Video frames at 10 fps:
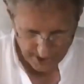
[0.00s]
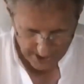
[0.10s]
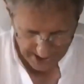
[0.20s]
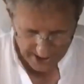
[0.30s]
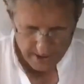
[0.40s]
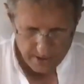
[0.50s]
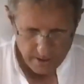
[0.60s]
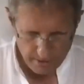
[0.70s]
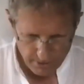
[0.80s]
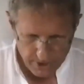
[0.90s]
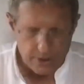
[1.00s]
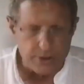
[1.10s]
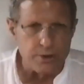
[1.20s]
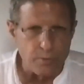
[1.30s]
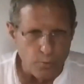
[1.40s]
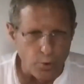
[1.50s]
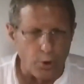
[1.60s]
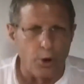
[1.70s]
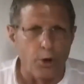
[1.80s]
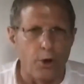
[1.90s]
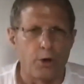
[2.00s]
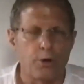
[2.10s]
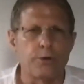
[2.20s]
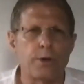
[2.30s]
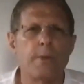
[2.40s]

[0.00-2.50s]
in this world